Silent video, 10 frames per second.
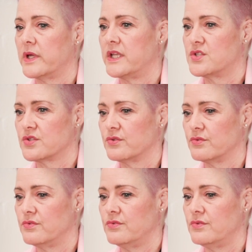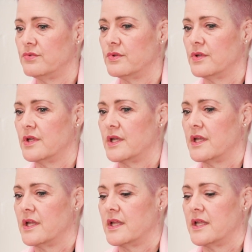we do
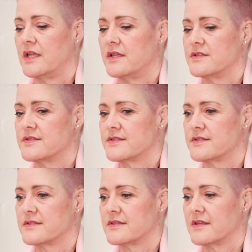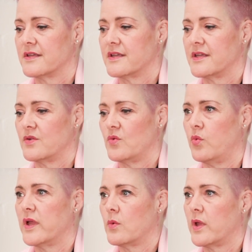is
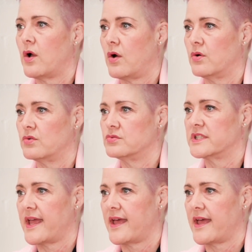where we hold